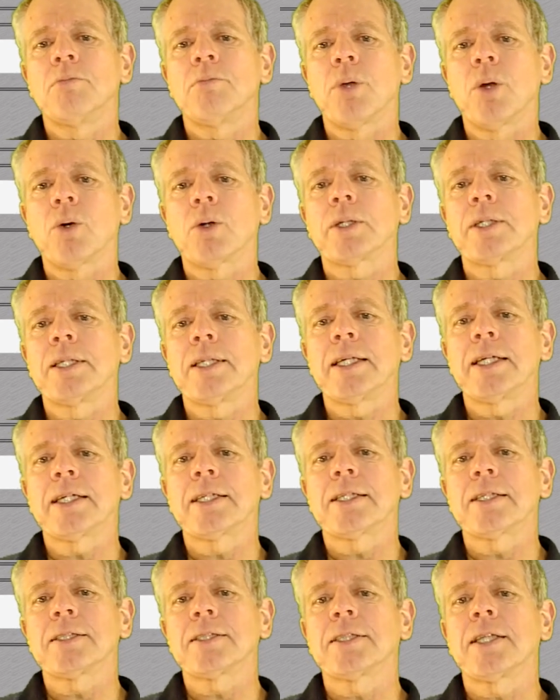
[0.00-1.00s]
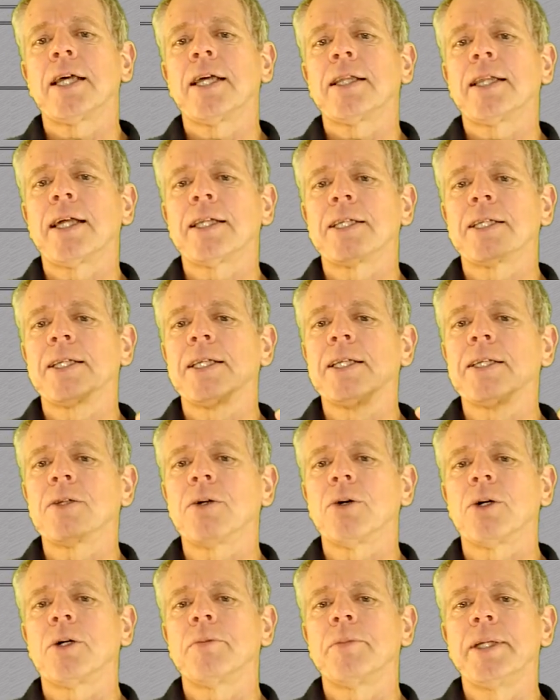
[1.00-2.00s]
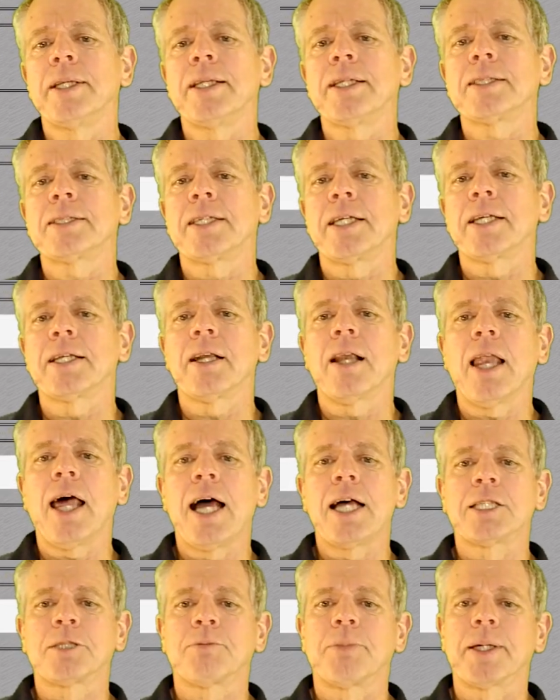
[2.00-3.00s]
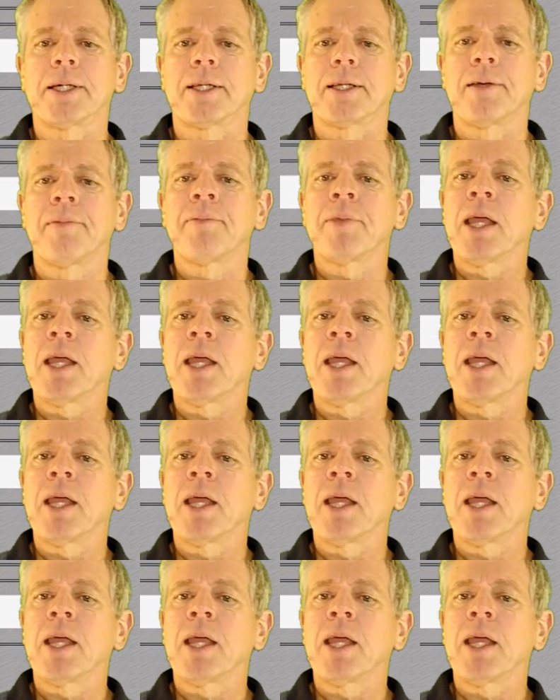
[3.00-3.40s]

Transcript: block detectors that determine the signal aspect.